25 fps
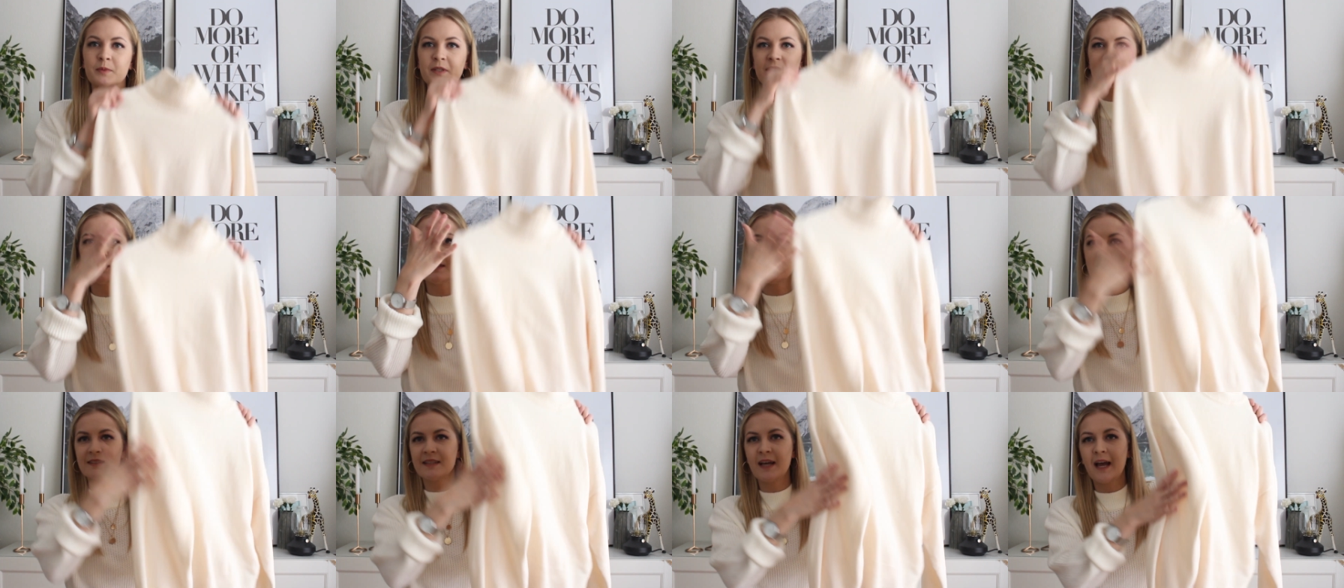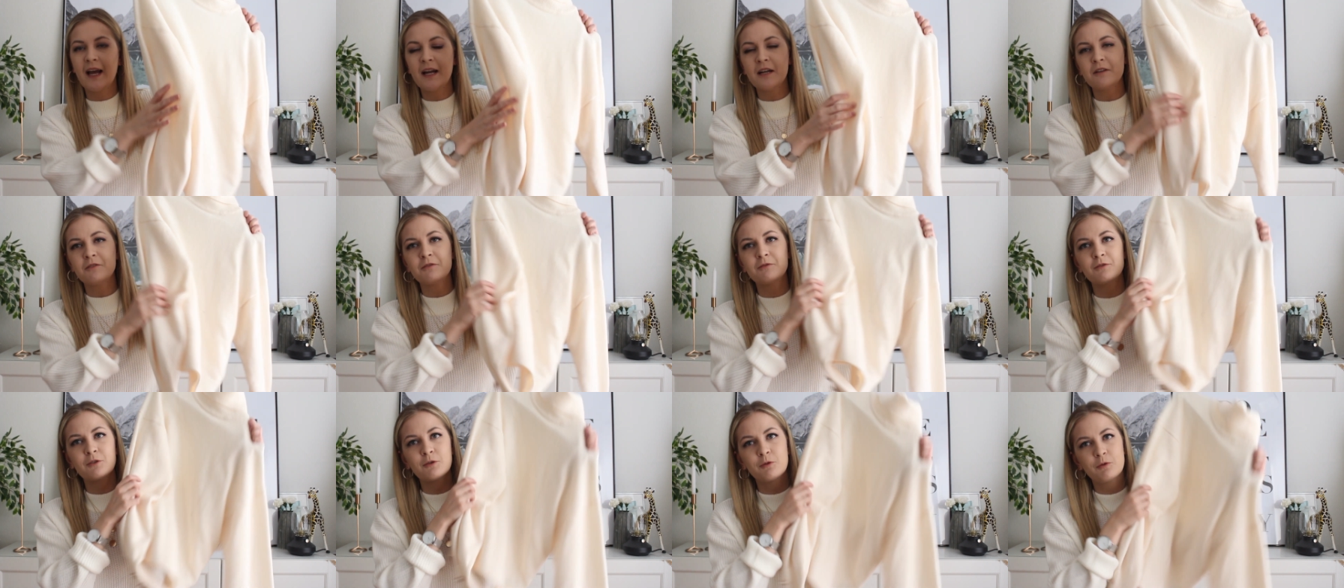It's this kind of
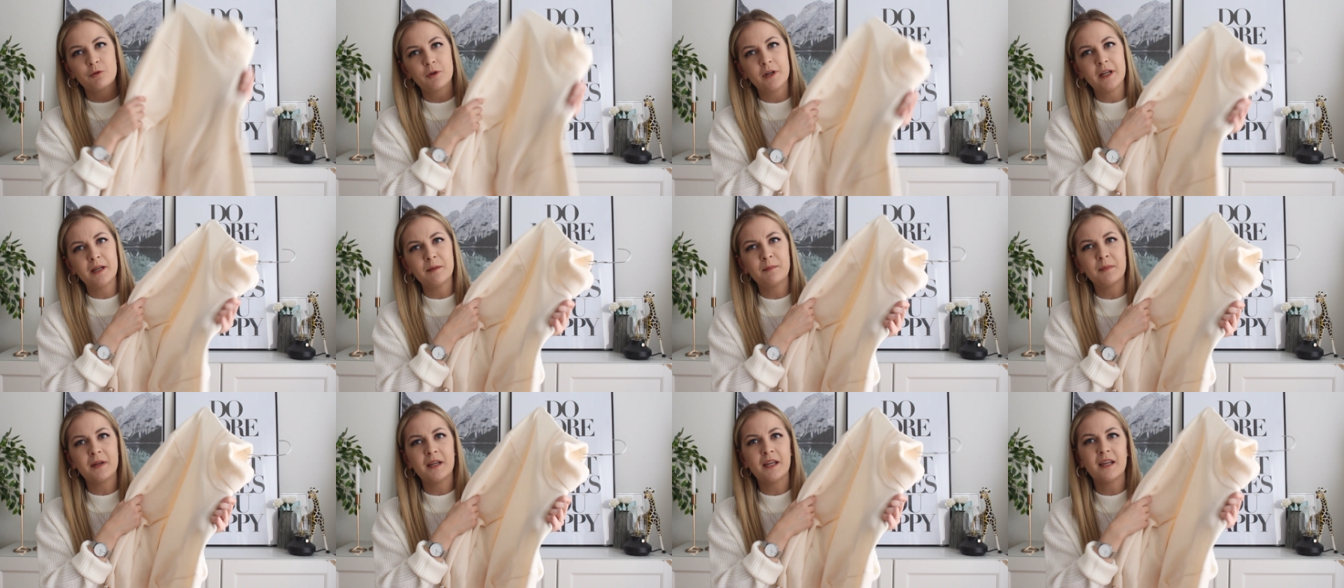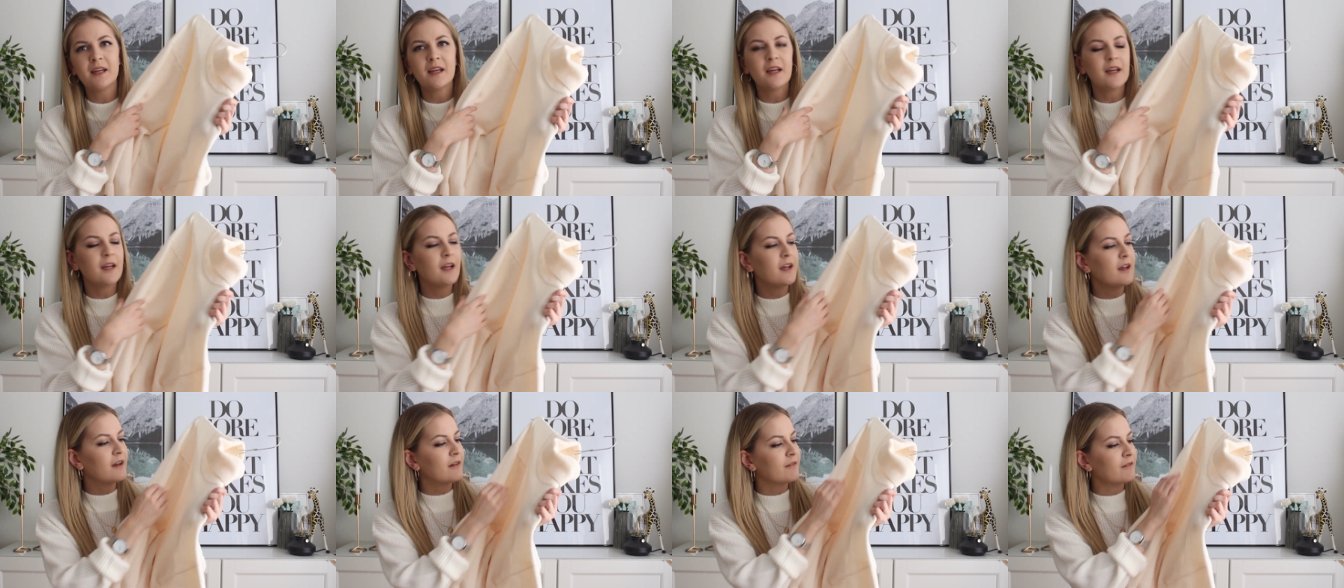creamy
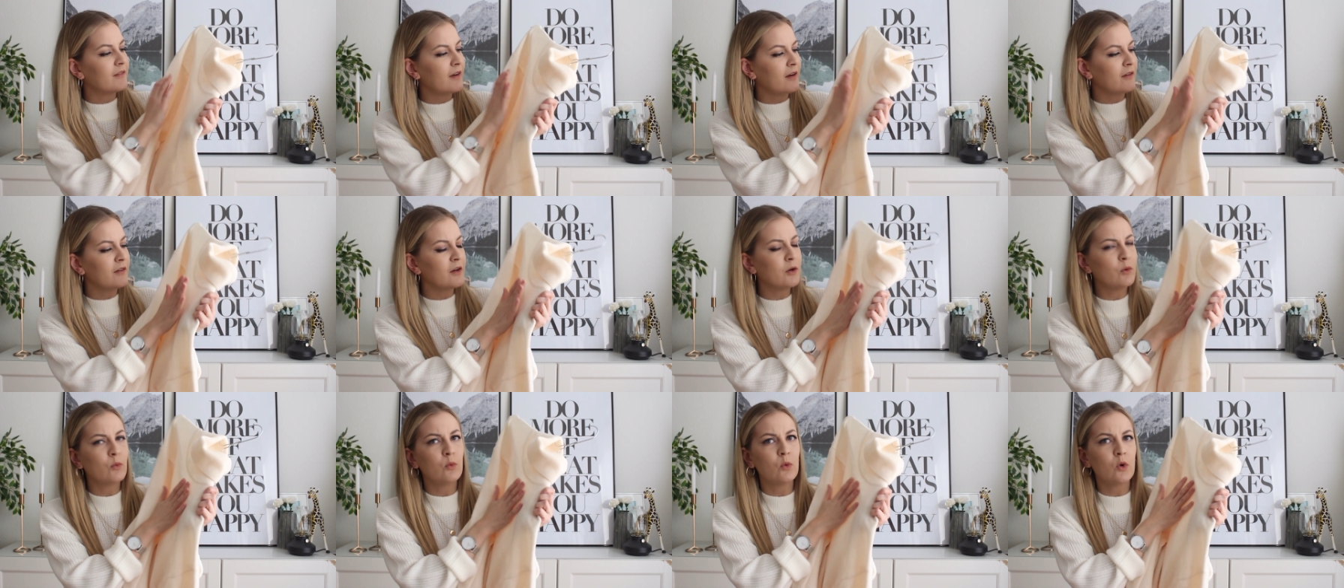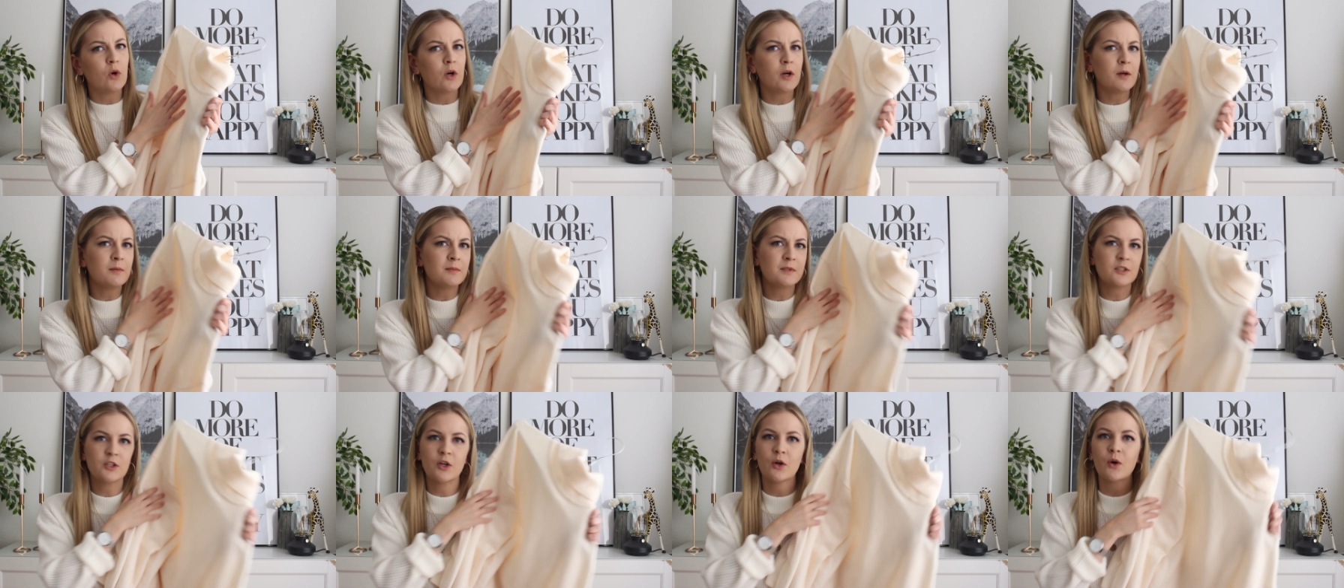very
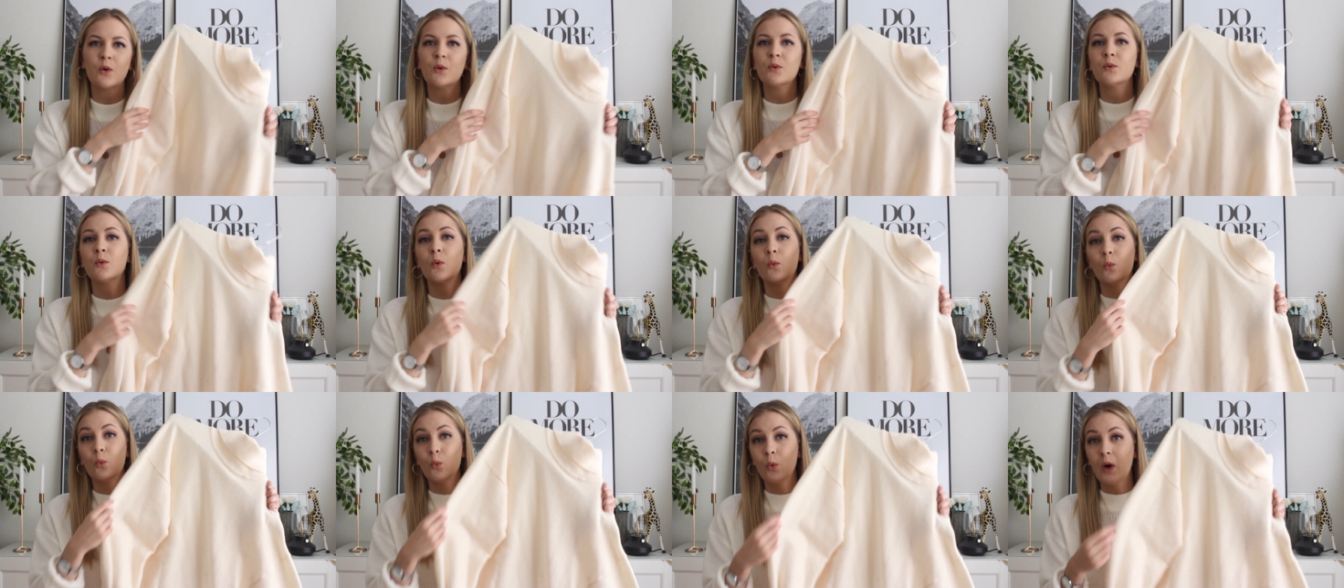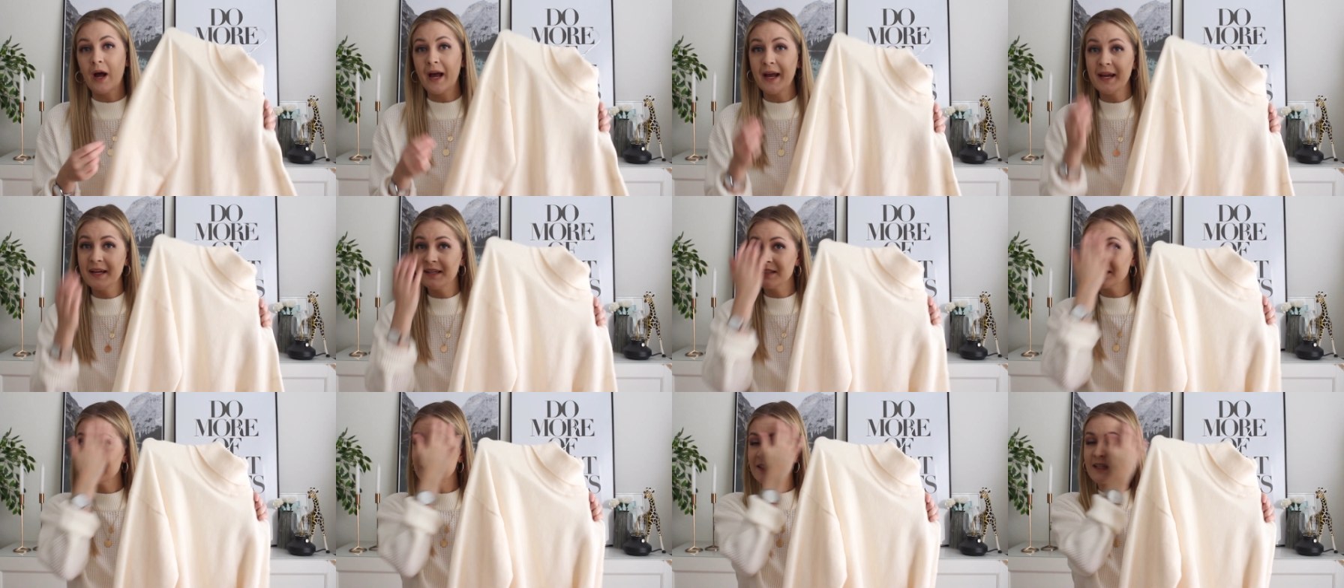warm tone
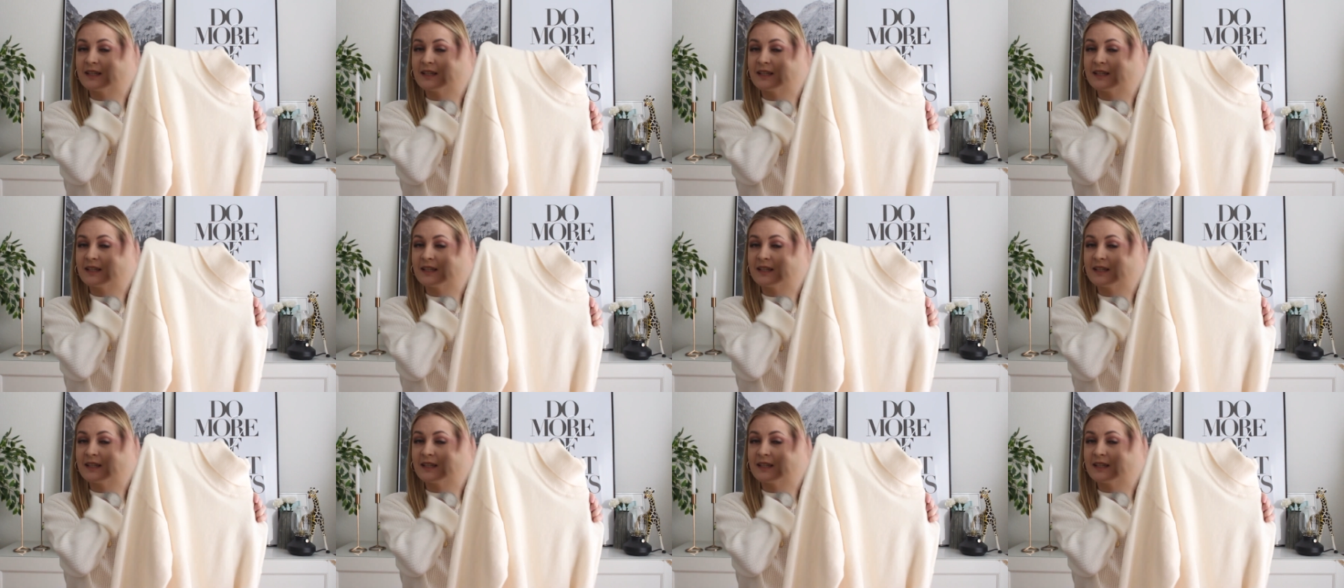white.